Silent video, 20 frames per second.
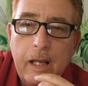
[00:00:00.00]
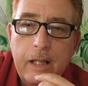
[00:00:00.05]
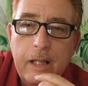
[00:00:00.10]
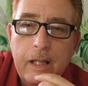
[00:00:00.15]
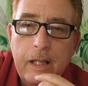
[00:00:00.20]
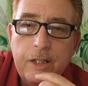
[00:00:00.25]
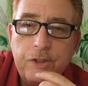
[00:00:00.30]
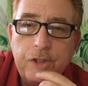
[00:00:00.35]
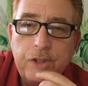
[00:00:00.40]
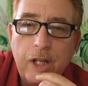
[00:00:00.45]

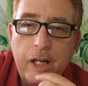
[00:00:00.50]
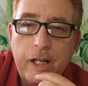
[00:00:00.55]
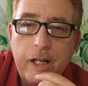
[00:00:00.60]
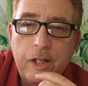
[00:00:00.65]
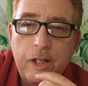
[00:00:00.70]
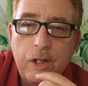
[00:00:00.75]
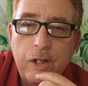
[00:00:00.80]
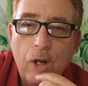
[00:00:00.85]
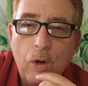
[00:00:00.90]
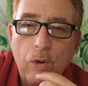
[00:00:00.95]
This Sunday,
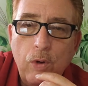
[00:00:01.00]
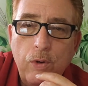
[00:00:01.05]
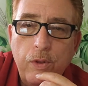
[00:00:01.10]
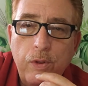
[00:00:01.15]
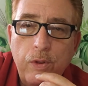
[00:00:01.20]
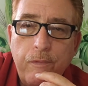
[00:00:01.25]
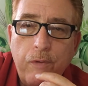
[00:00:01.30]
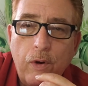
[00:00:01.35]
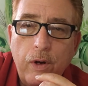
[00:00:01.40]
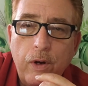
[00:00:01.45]
you know who
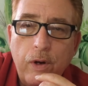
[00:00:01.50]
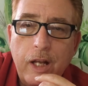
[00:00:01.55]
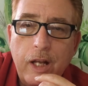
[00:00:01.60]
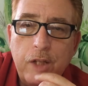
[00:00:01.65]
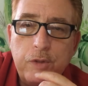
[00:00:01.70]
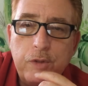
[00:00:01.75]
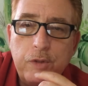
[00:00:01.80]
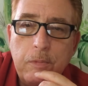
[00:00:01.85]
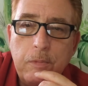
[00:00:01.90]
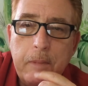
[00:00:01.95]
the
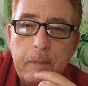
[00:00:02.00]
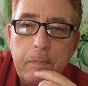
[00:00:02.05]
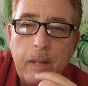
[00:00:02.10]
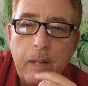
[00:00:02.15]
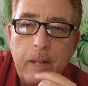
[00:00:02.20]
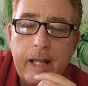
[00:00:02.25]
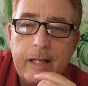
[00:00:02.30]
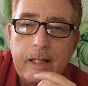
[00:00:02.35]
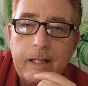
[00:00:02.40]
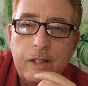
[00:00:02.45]
49ers will be
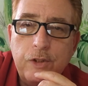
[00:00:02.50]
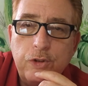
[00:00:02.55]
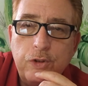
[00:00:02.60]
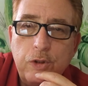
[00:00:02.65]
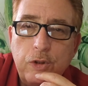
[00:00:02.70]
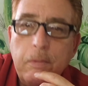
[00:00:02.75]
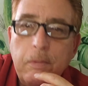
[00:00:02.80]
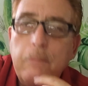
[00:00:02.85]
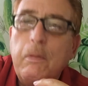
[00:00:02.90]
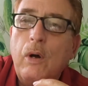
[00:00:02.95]
playing in the
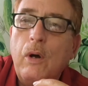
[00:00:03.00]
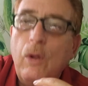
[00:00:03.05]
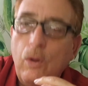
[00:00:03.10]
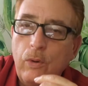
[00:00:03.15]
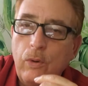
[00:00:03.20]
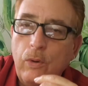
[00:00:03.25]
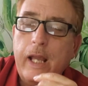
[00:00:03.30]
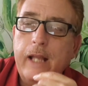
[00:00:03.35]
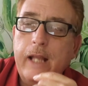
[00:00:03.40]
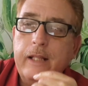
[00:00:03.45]
Super Bowl.
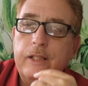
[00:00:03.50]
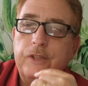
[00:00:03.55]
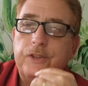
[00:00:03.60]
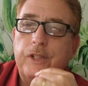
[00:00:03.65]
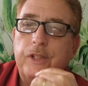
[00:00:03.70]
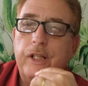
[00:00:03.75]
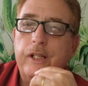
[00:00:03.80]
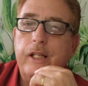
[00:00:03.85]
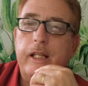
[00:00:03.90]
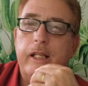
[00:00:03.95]
Okay, this
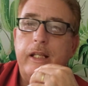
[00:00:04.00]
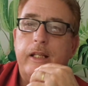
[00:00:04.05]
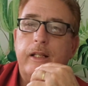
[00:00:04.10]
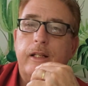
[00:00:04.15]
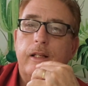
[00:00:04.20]
Sunday,